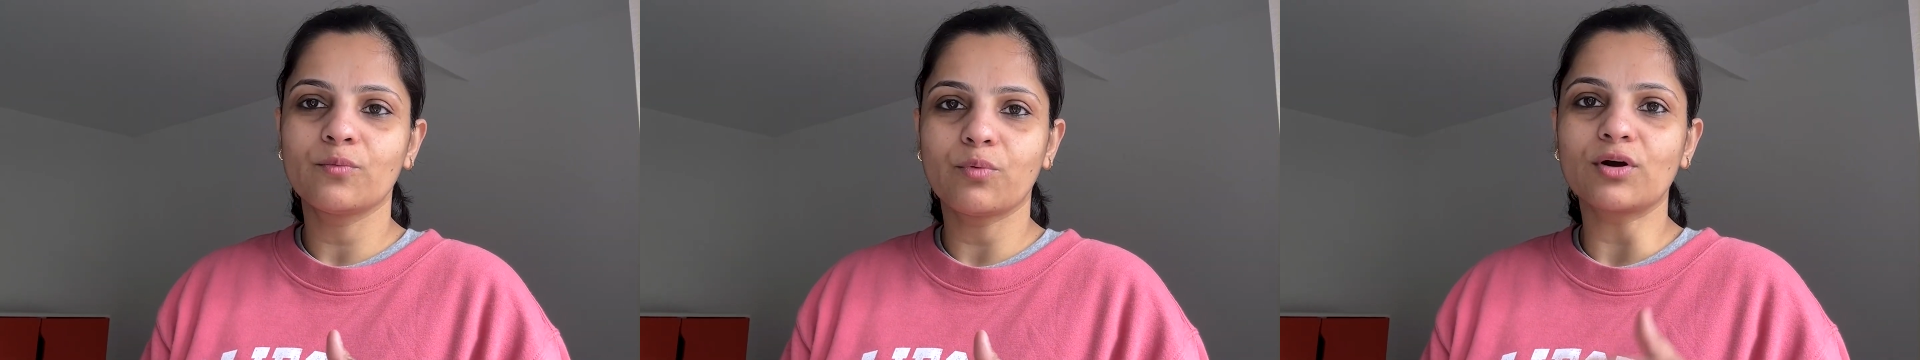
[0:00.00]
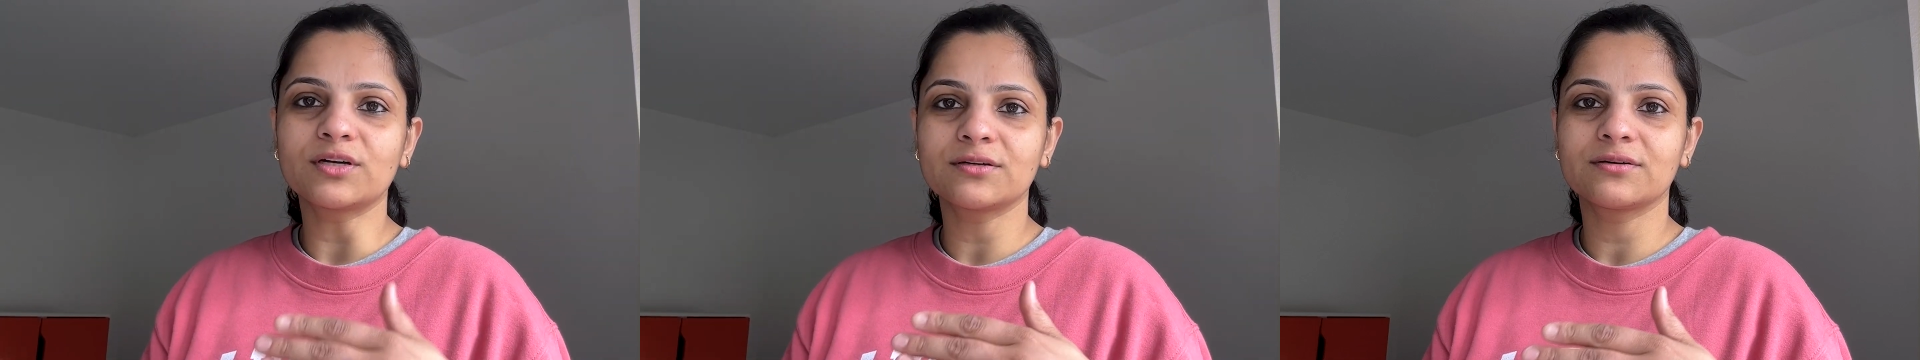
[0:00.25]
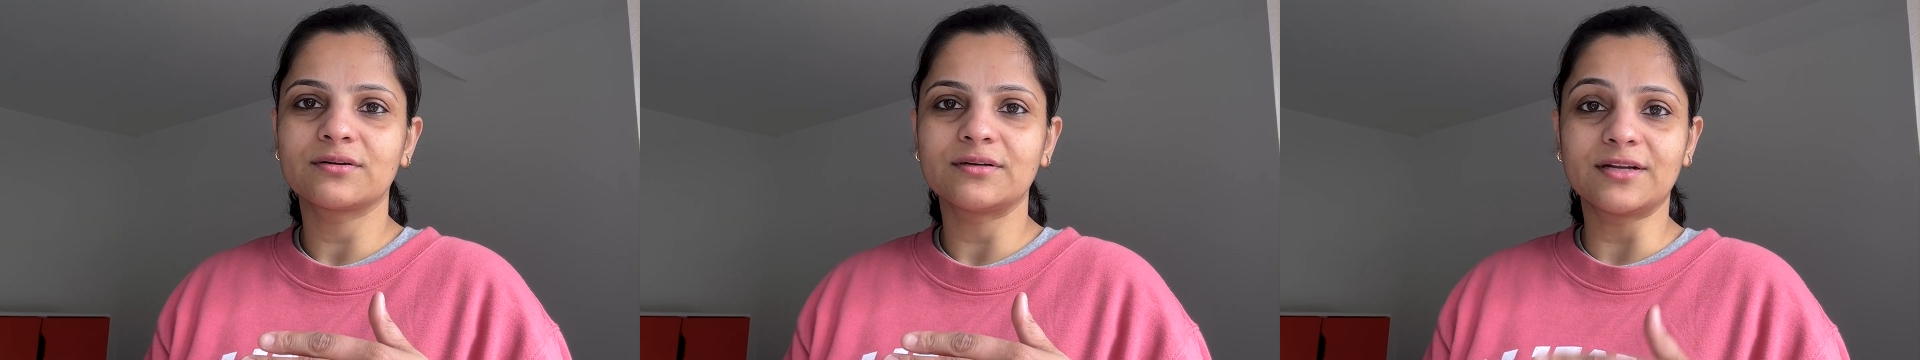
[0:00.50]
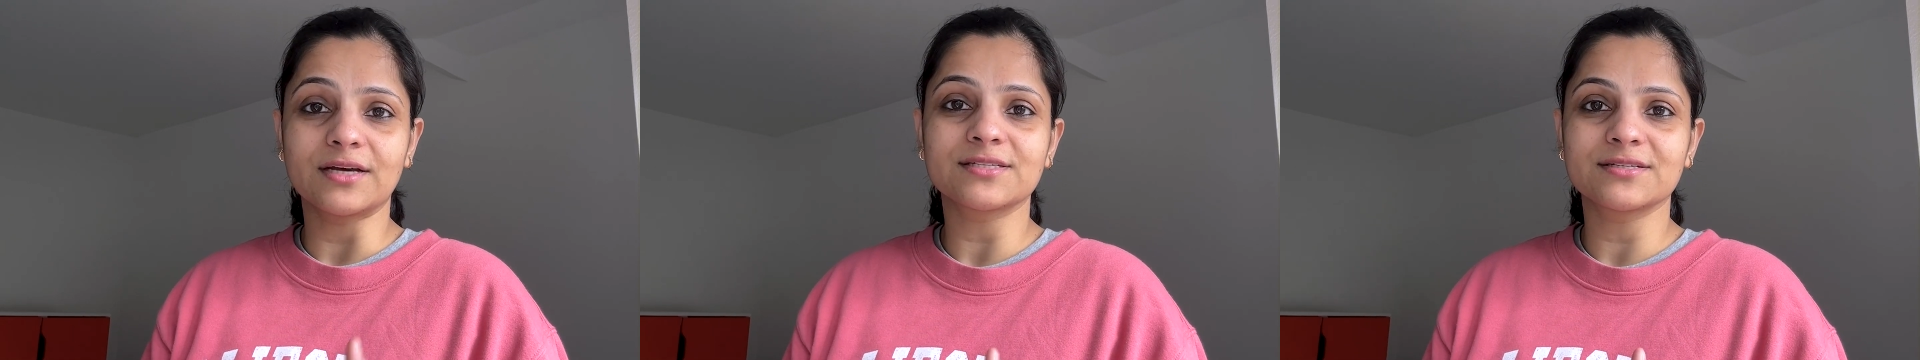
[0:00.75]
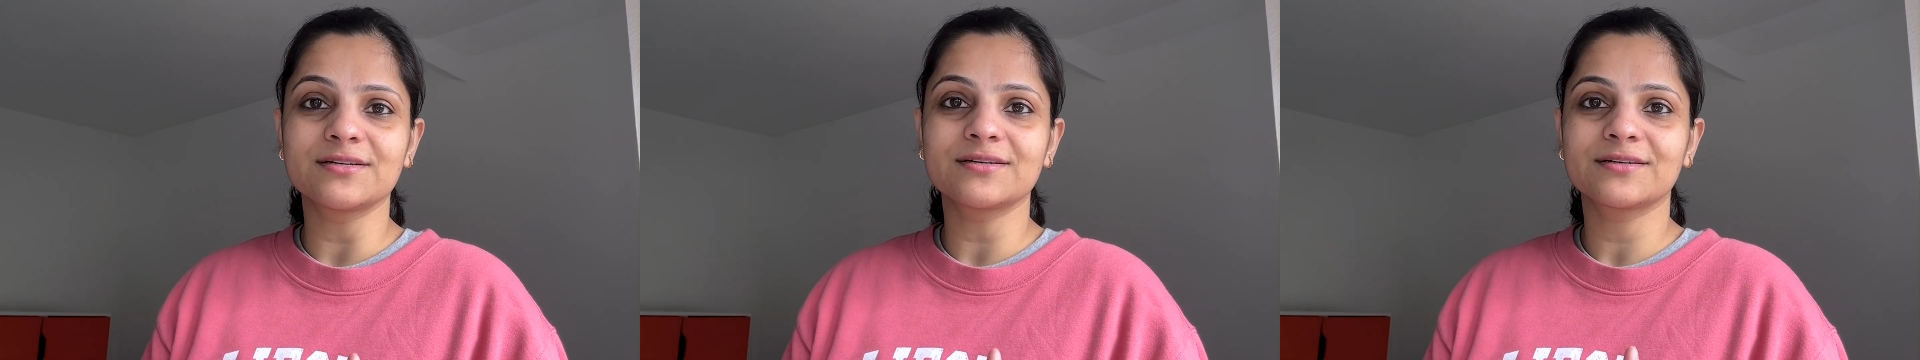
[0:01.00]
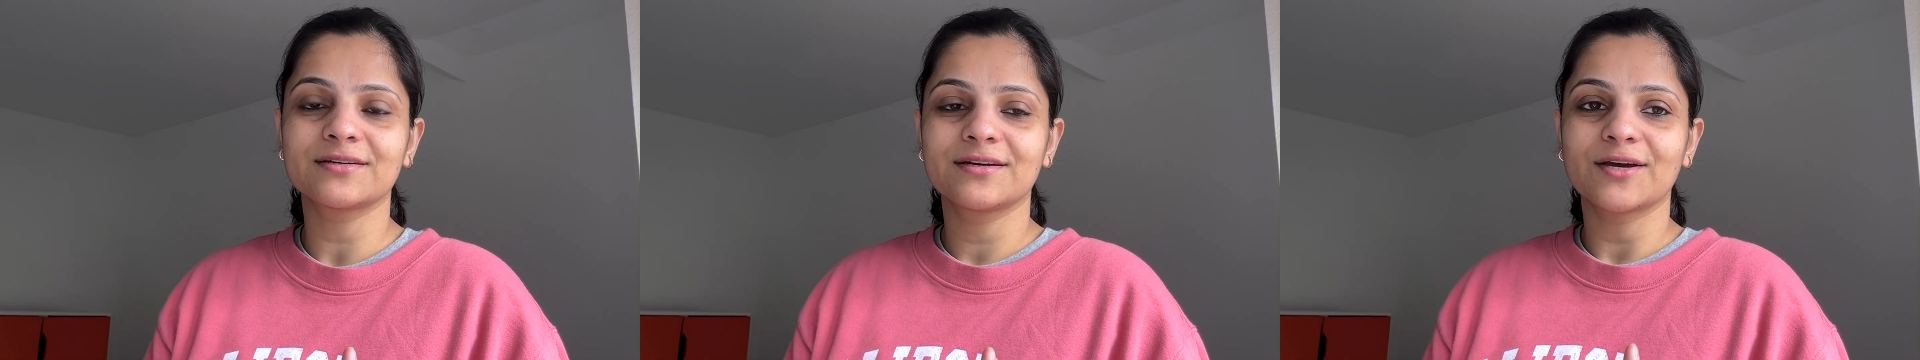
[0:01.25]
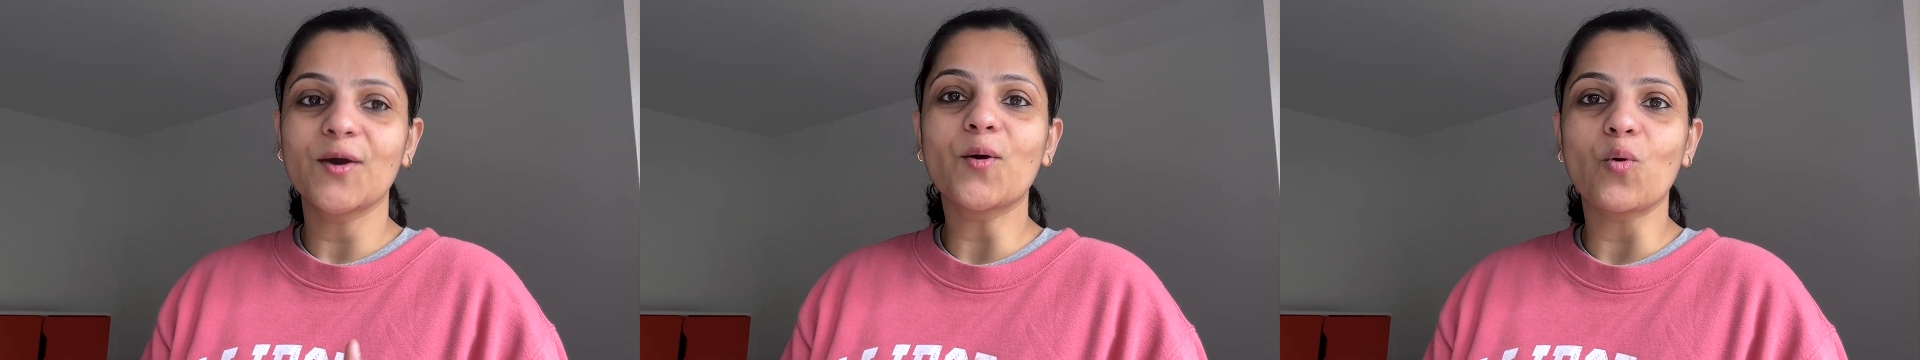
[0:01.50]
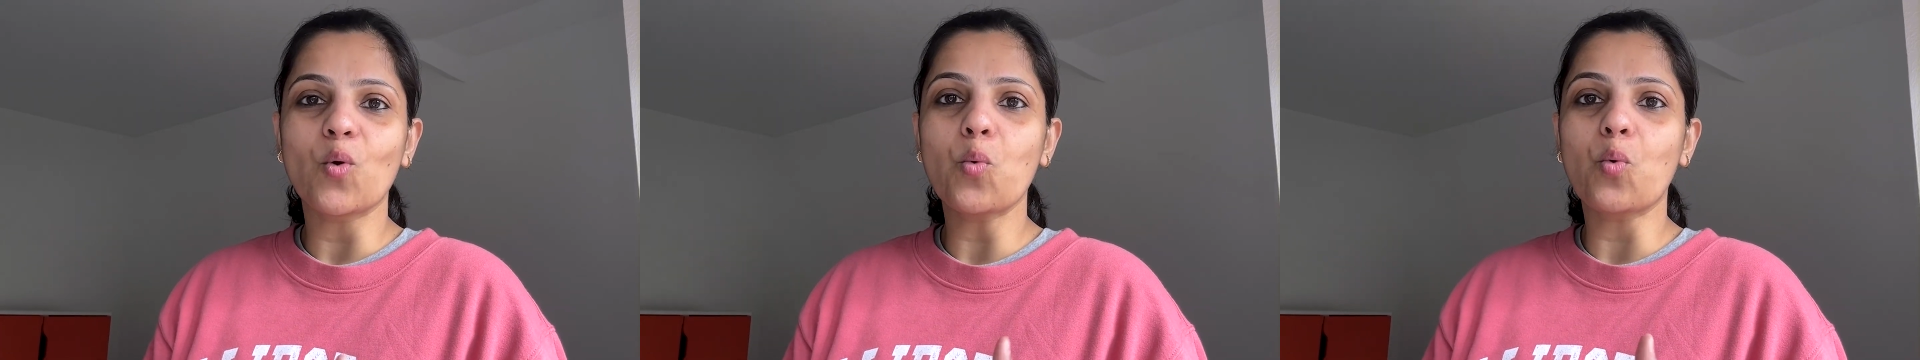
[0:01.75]
What doesn't
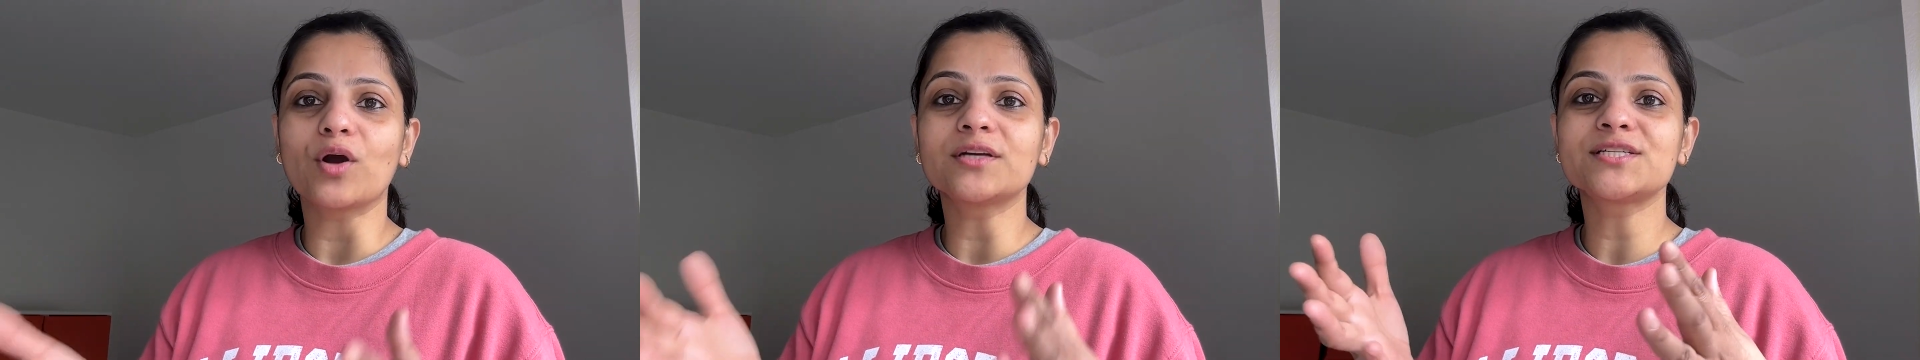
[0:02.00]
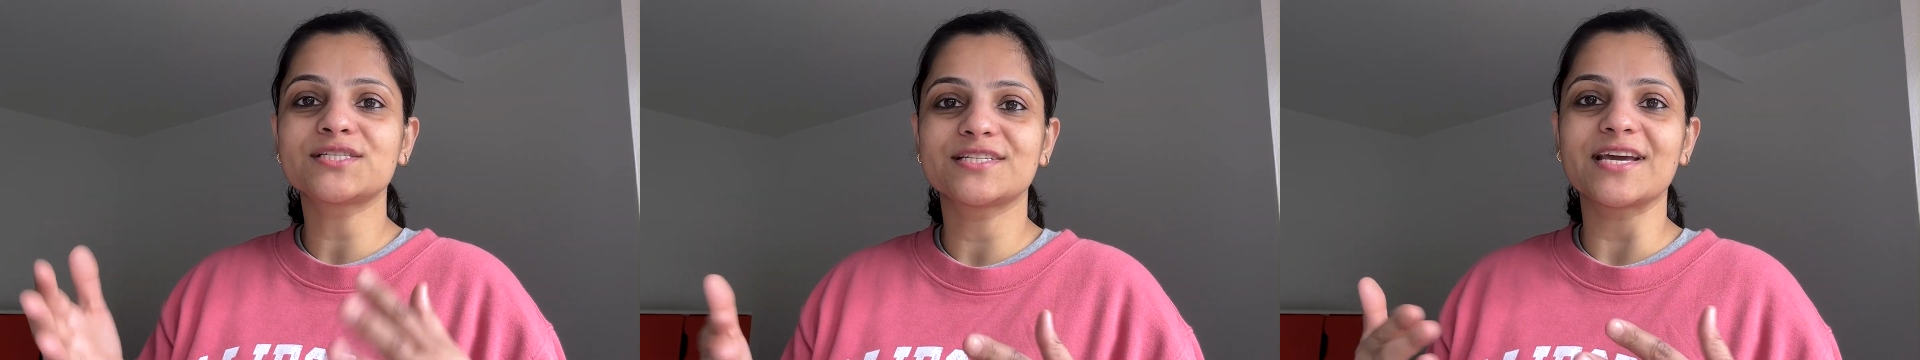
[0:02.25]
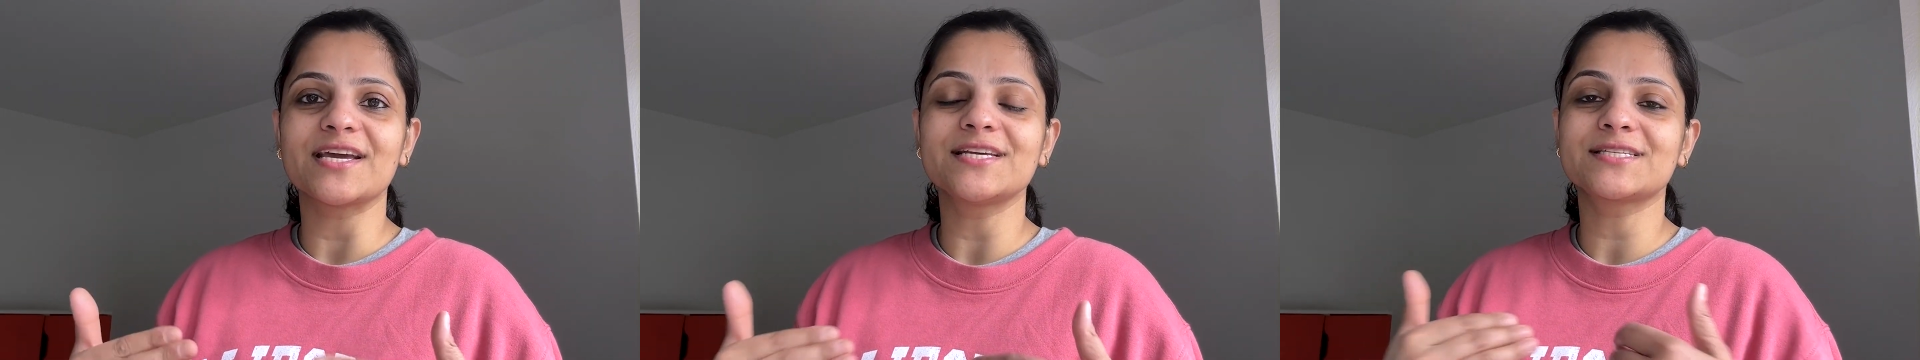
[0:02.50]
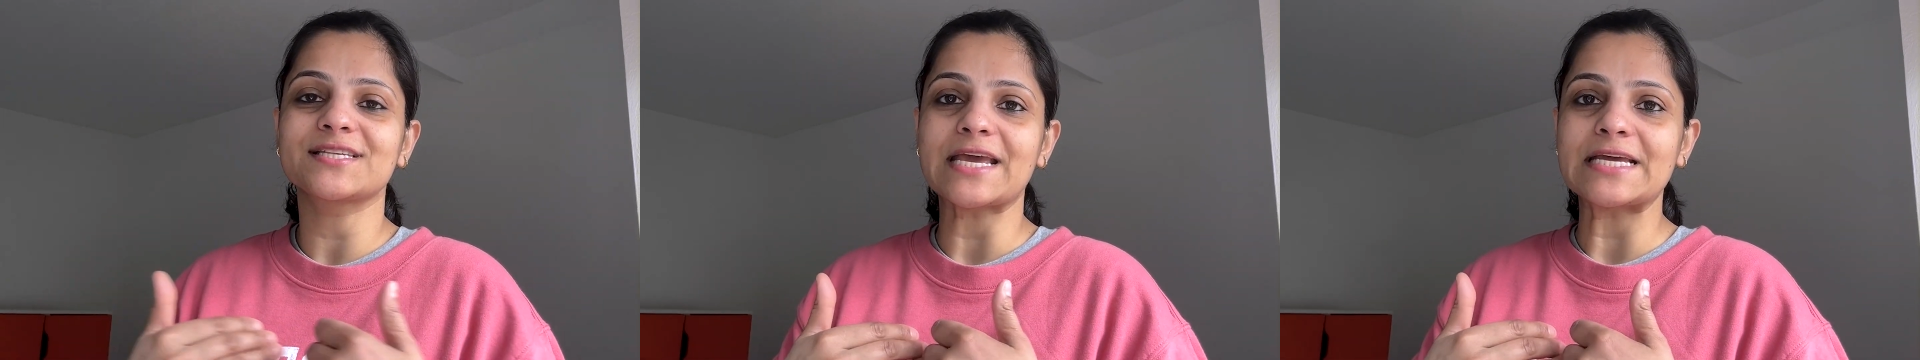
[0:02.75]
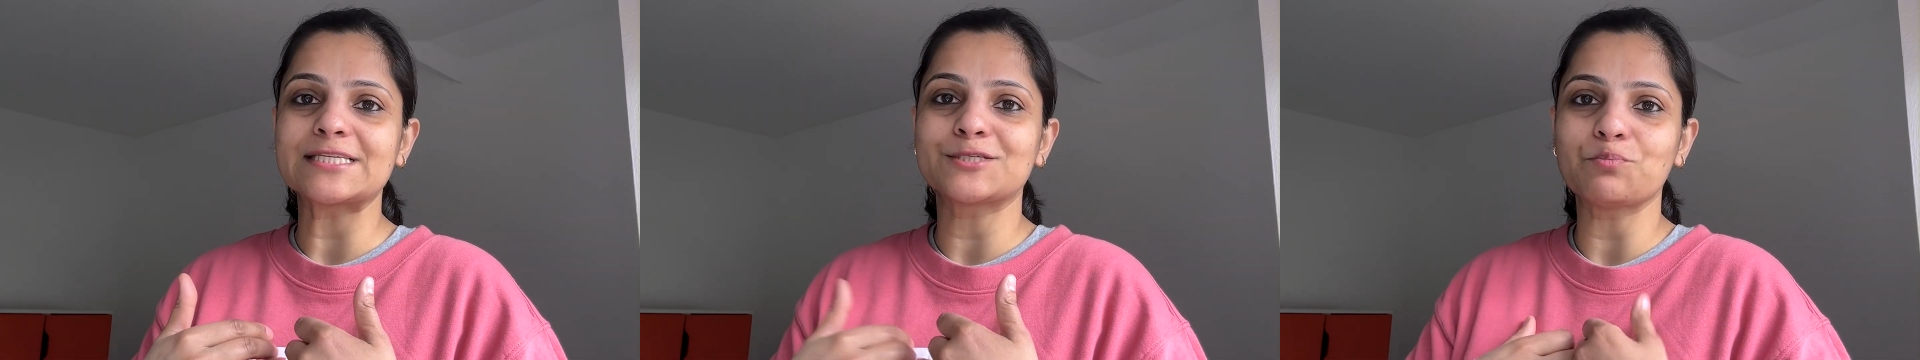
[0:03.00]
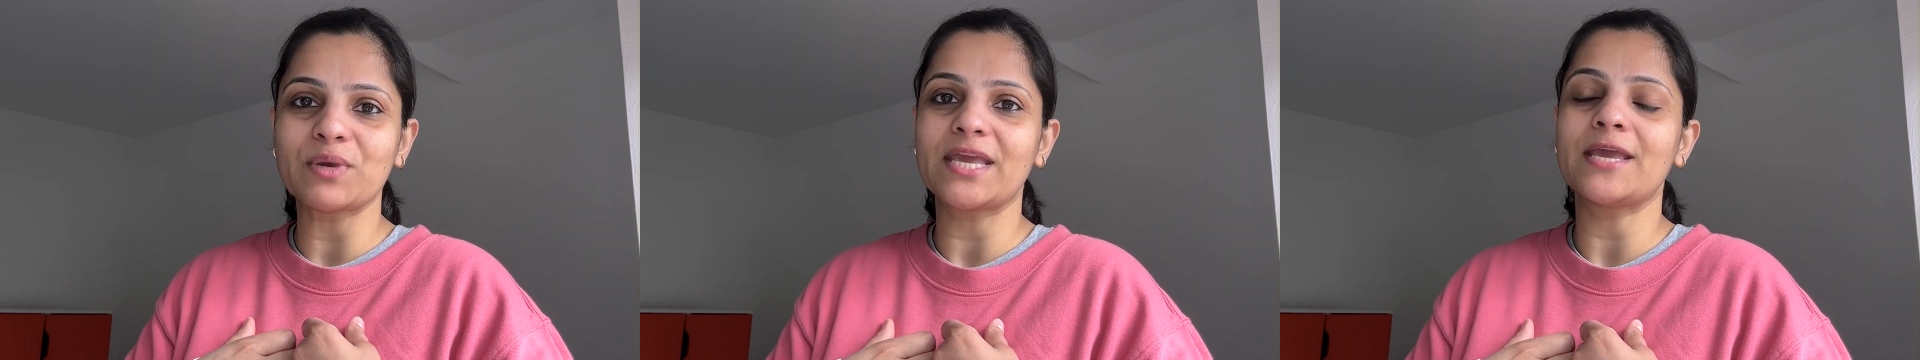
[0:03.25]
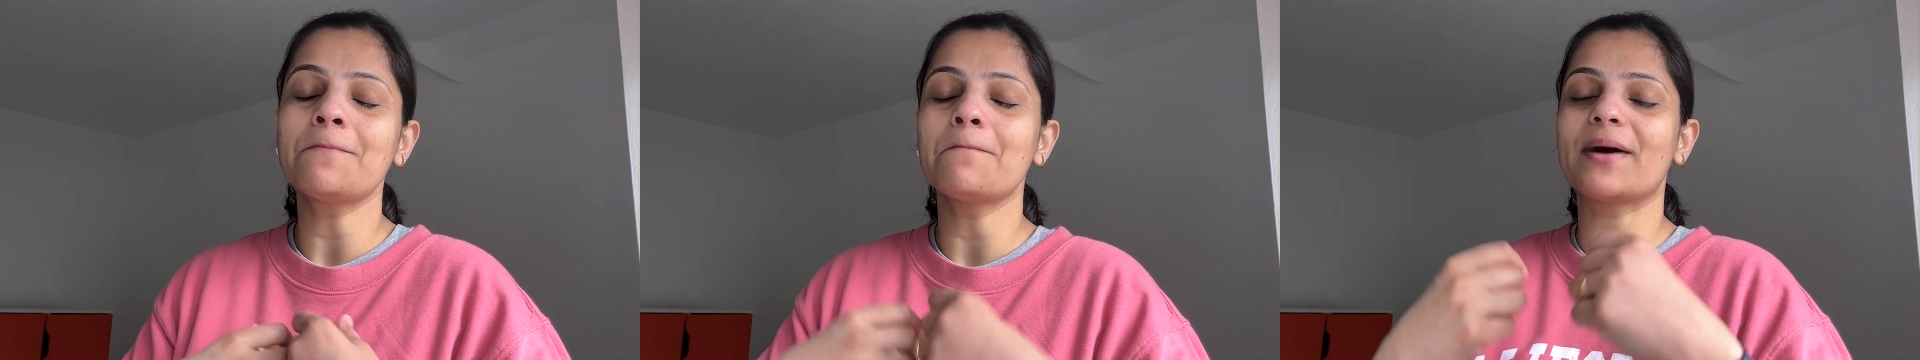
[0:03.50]
go, what stays is me,